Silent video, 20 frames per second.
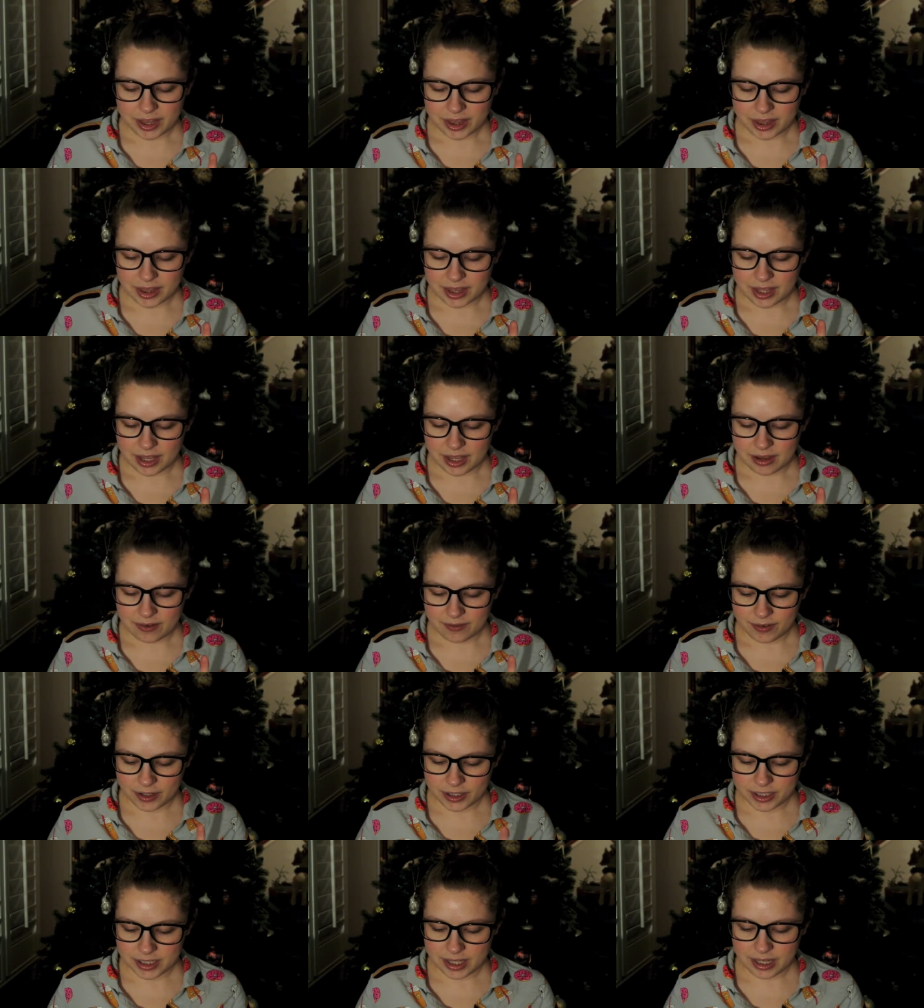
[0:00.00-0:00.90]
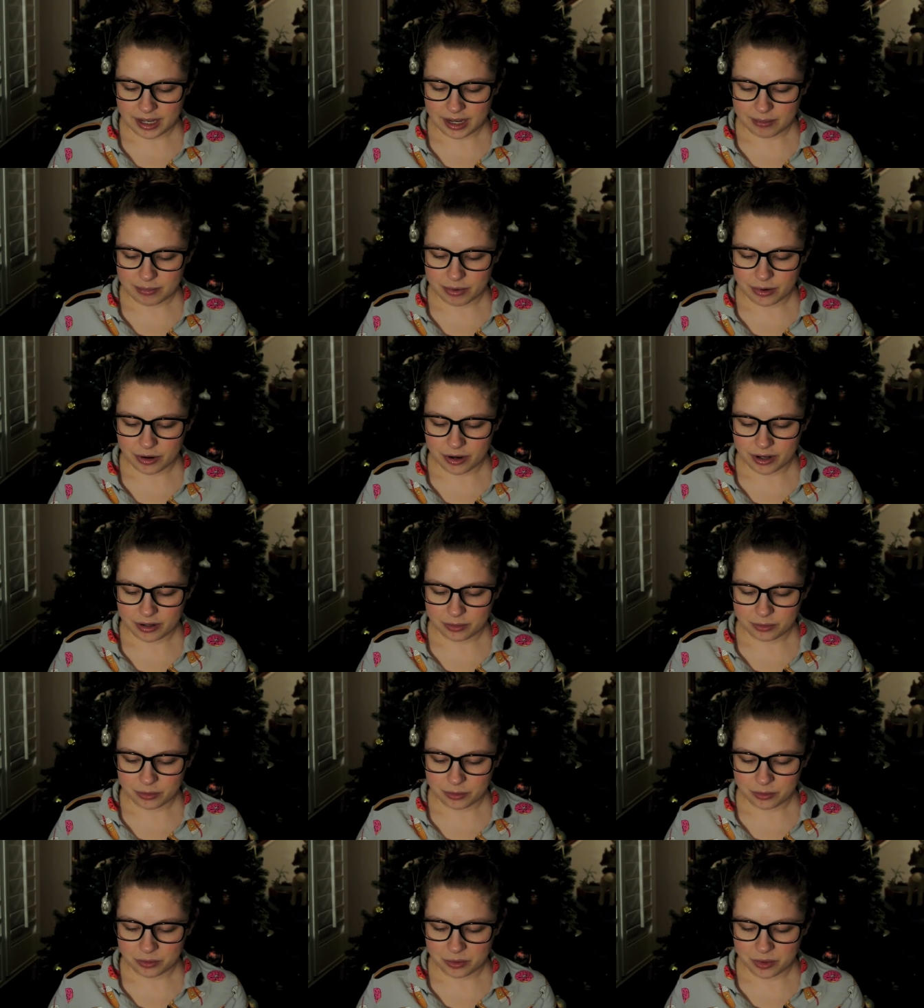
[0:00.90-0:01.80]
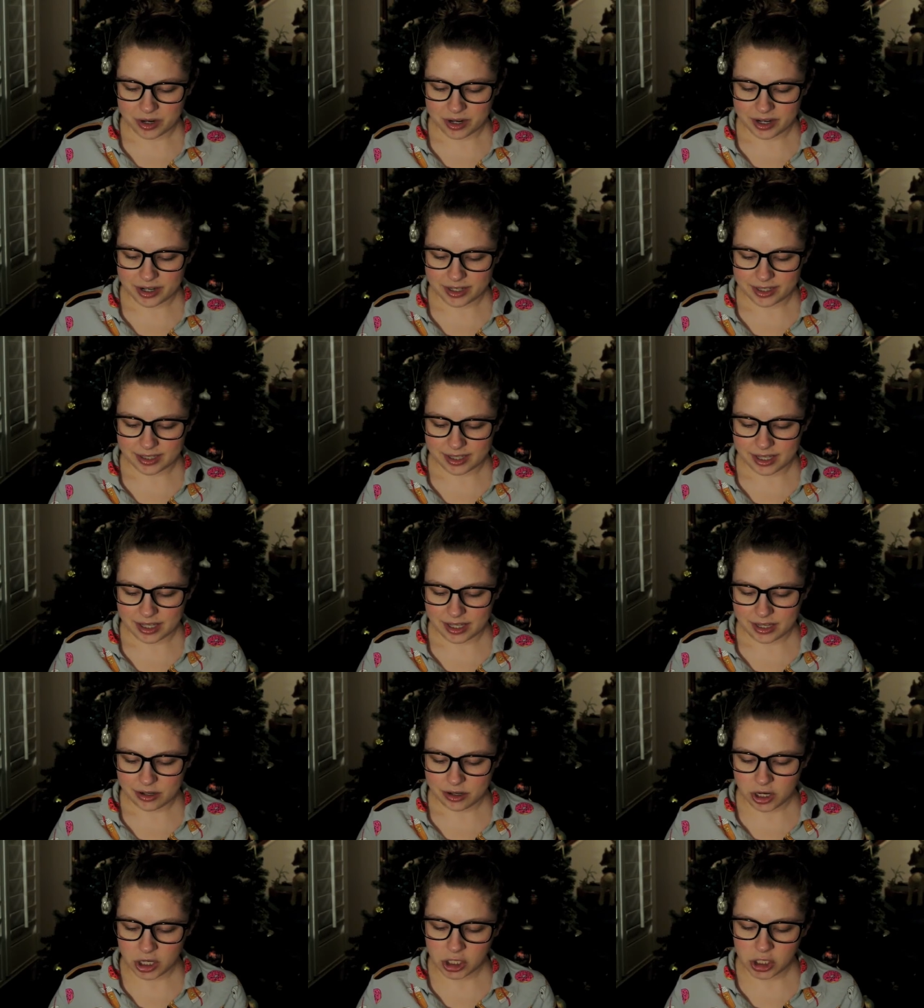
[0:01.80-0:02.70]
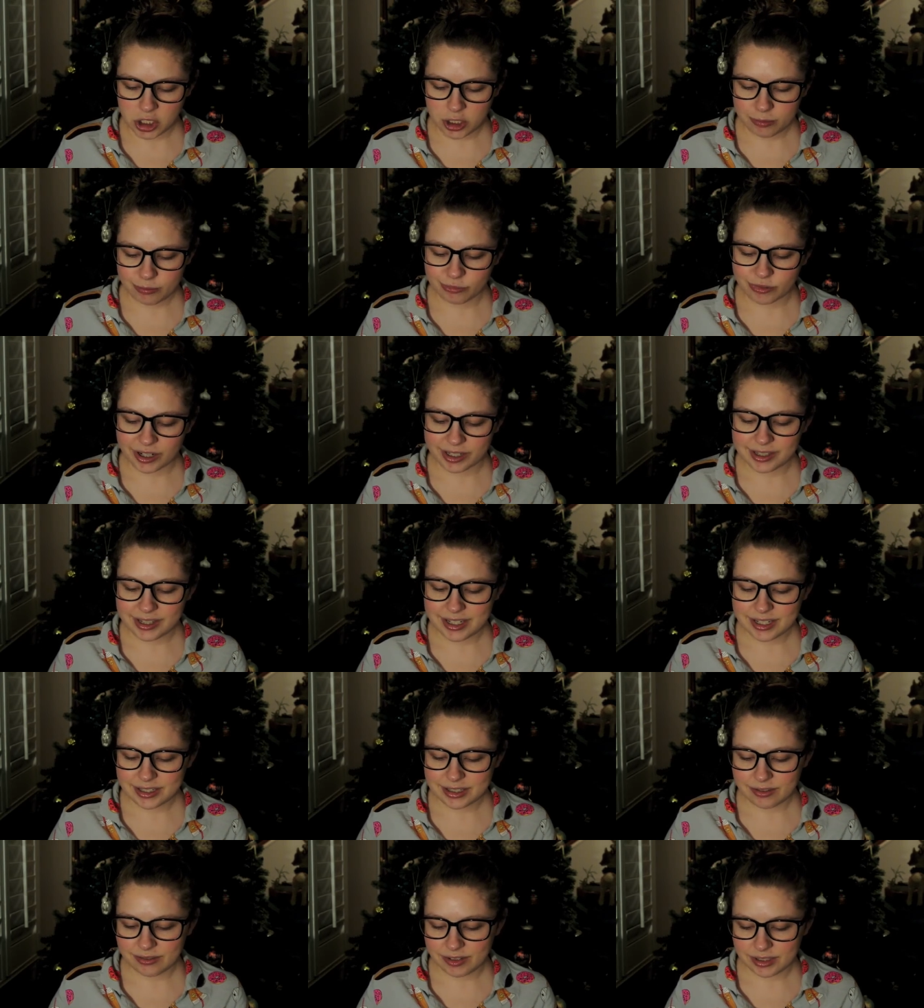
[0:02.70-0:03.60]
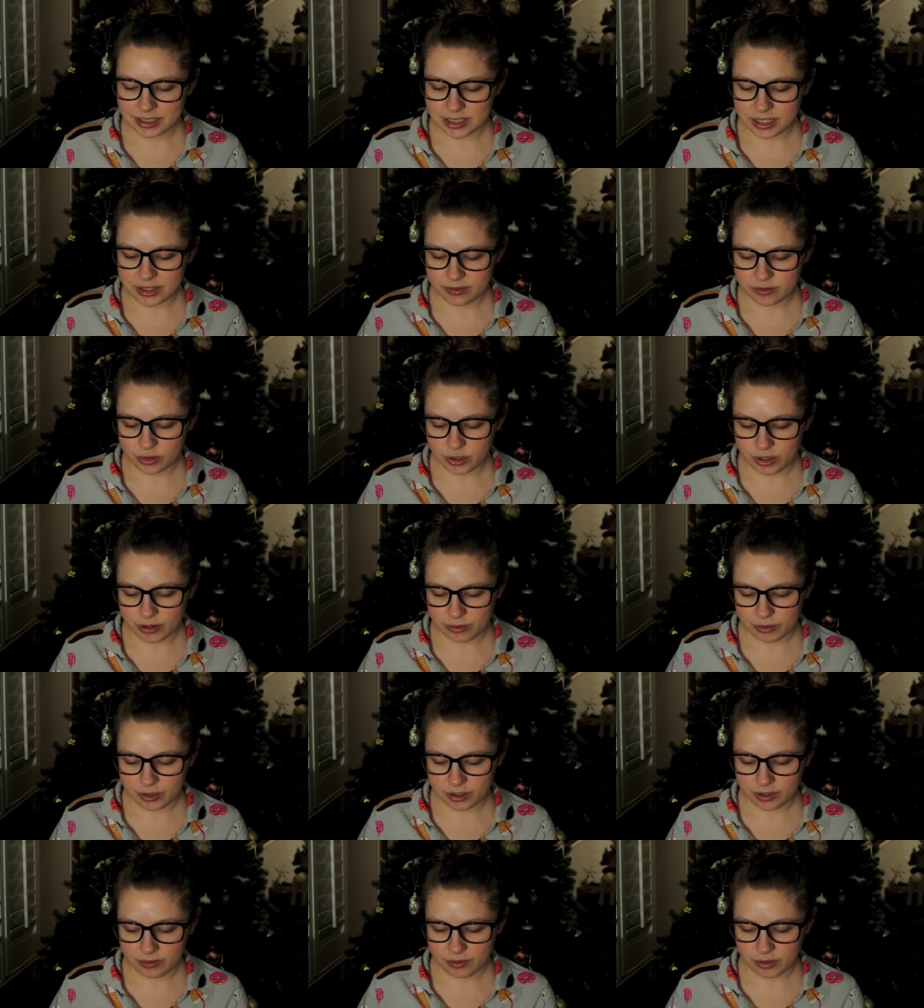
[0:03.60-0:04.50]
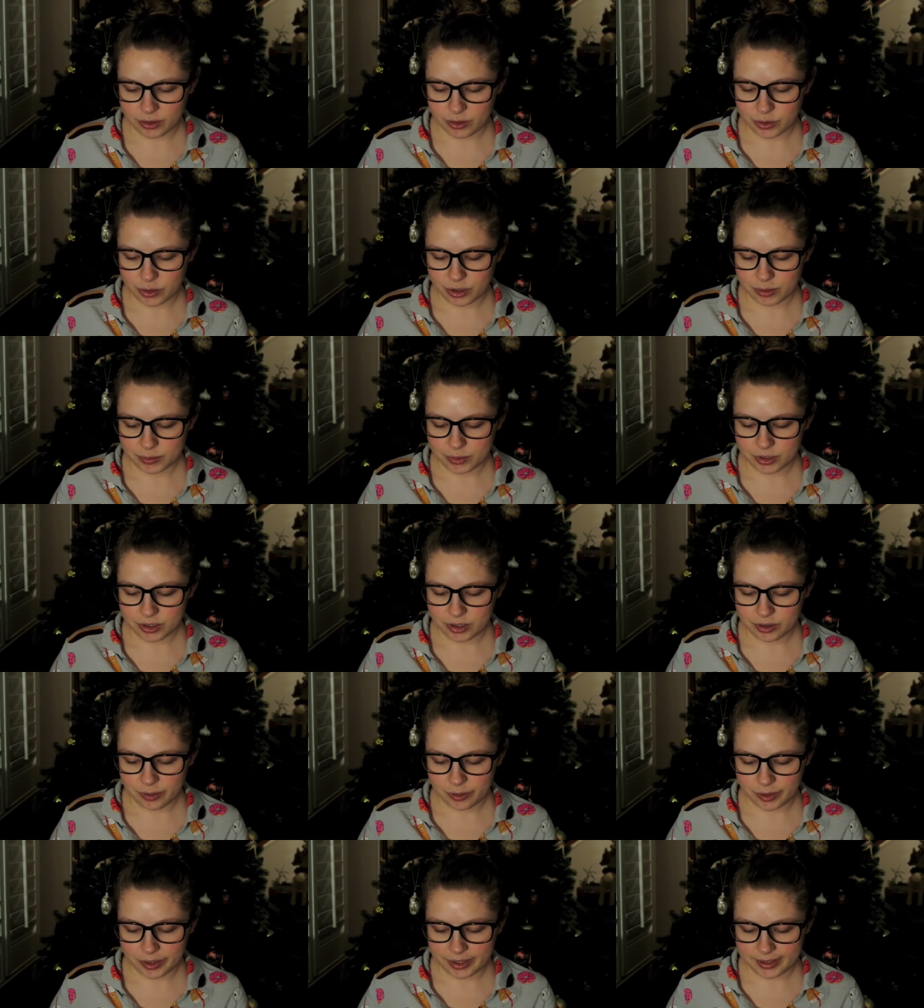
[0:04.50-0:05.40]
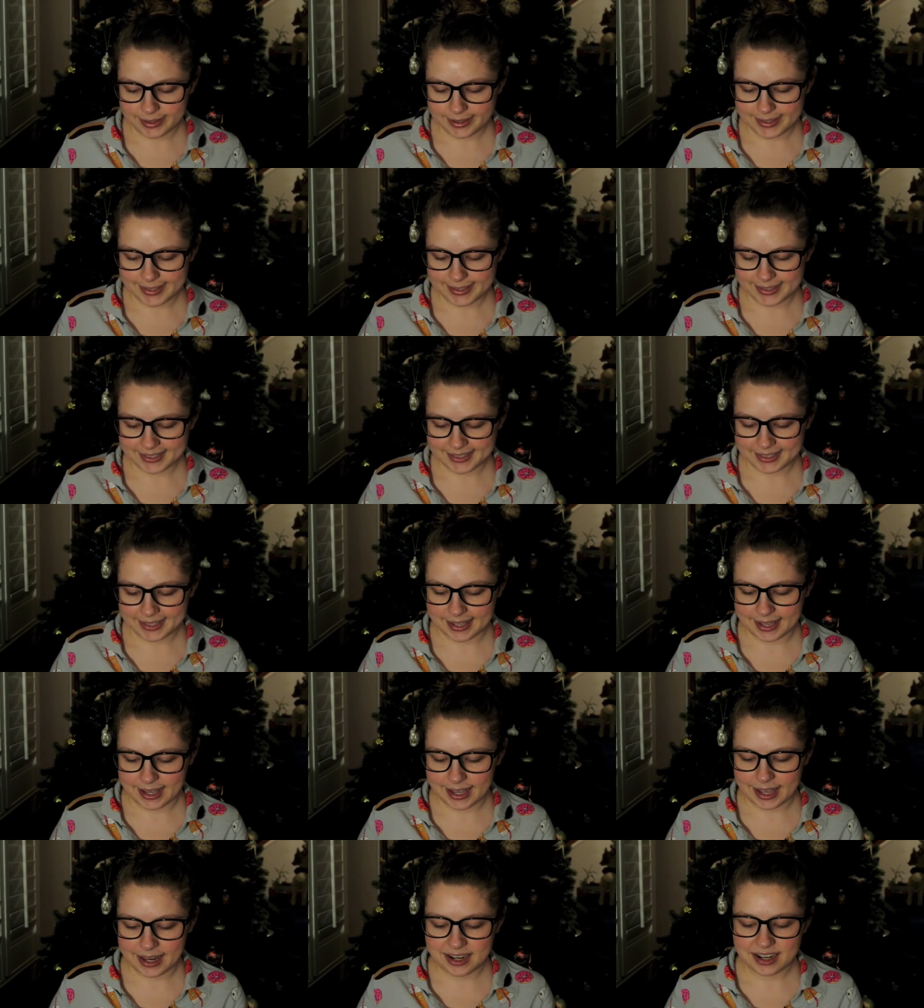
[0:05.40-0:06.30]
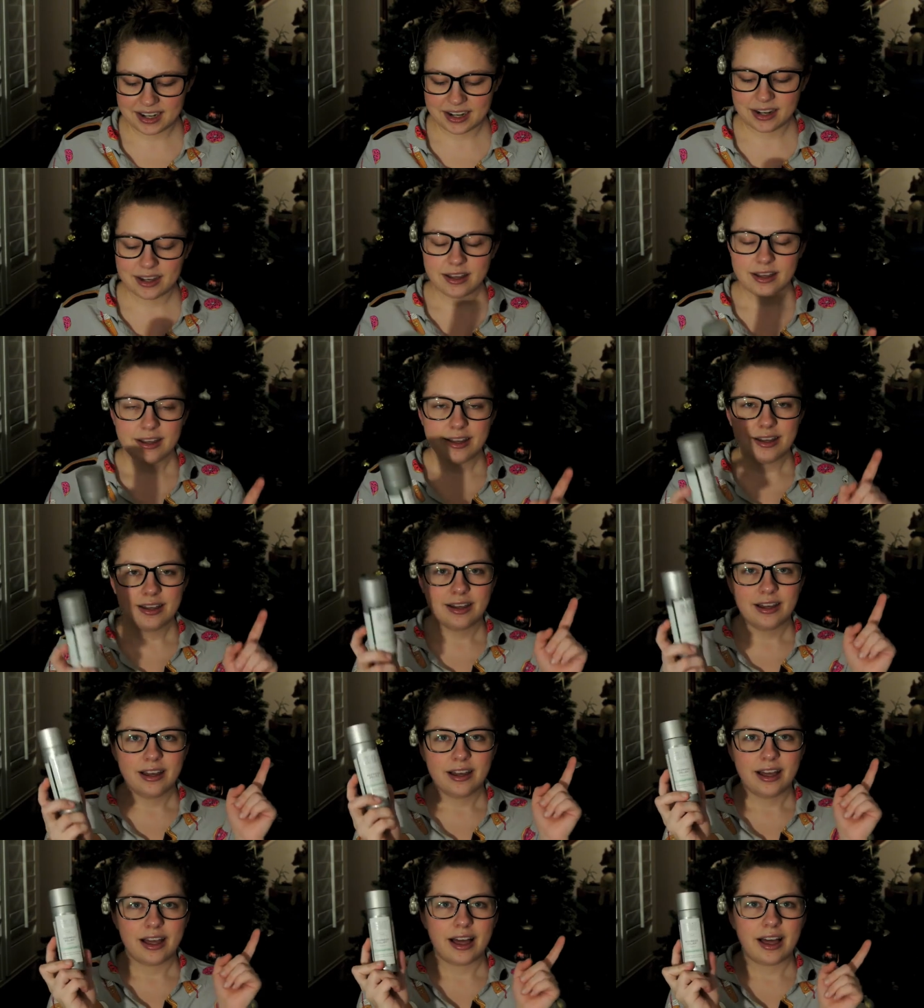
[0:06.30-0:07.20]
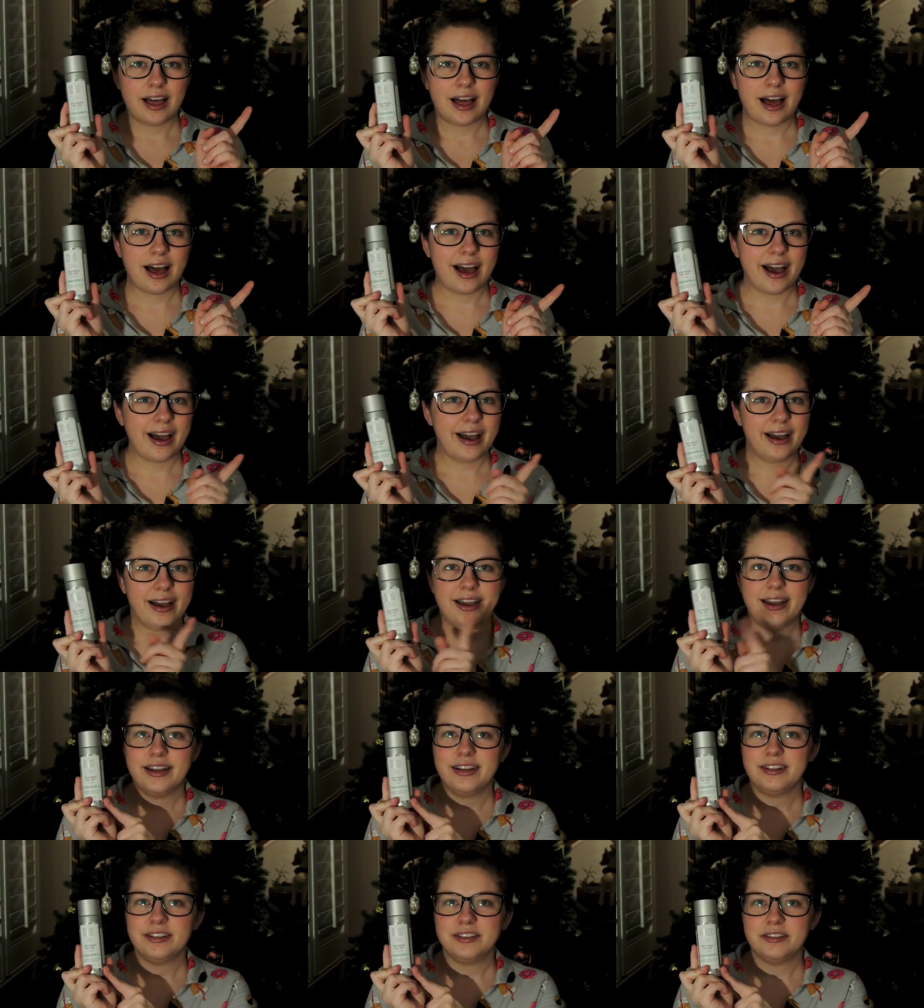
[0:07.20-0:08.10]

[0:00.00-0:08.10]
the first thing I bought was the Calm Redness Relief Toner for normal to oily skin. I